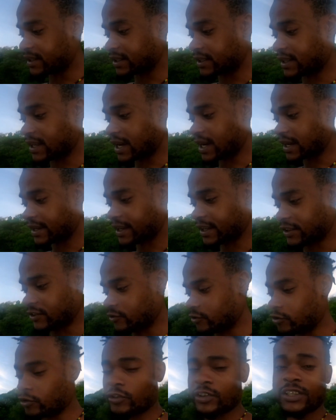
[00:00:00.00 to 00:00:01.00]
set I catch
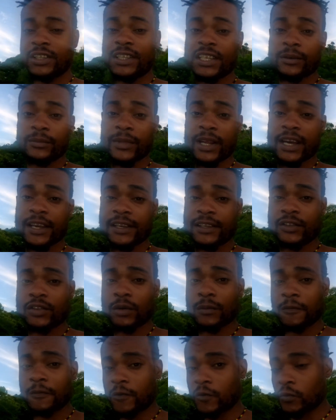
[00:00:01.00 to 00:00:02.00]
you on the table I eat
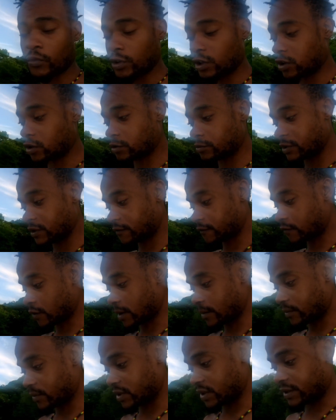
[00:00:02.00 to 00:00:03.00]
some food a little bit
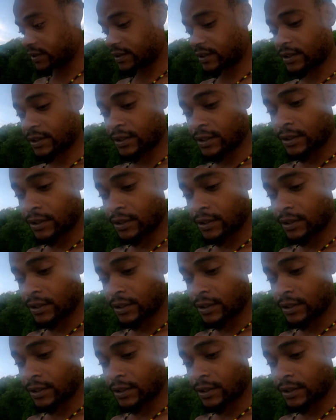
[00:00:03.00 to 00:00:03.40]
from this.